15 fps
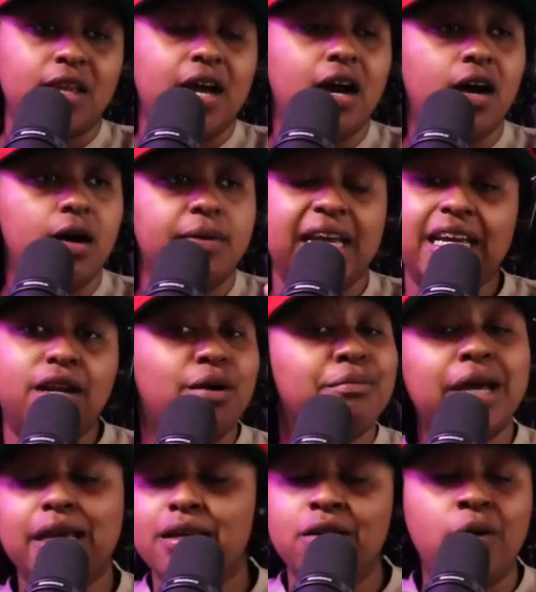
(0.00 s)
Um, he don't
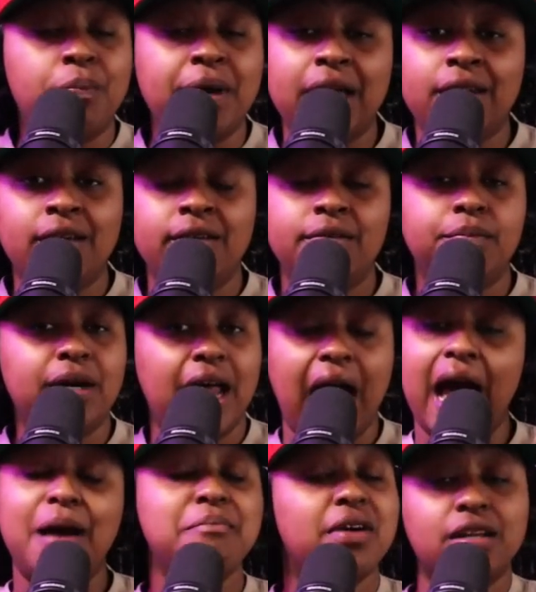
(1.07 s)
make it no better, but
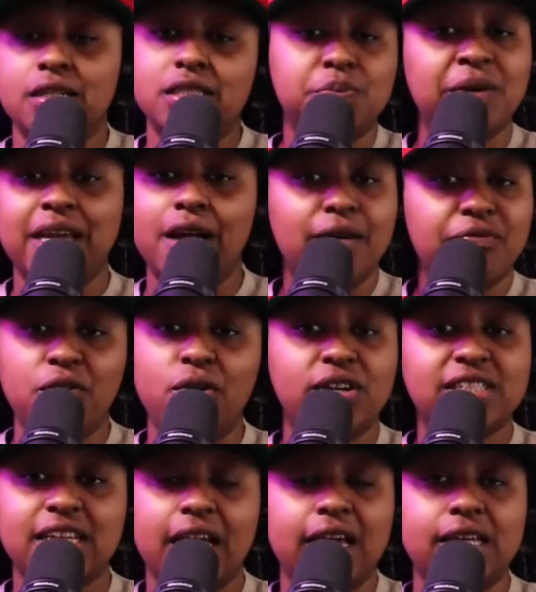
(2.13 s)
I'm gonna speak up for
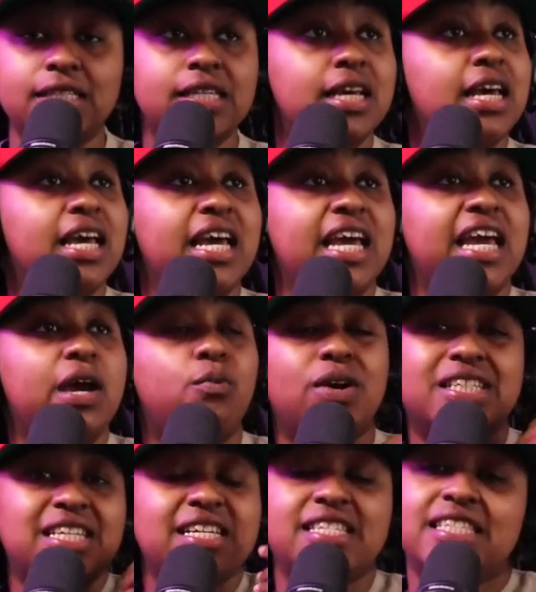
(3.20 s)
his ass. It
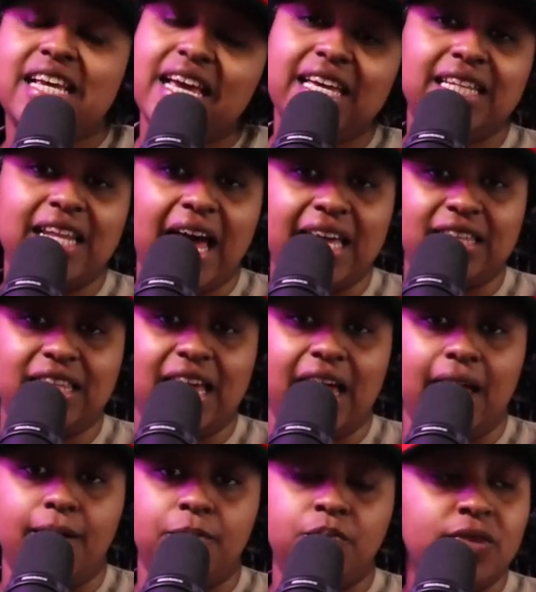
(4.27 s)
wasn't seen like that.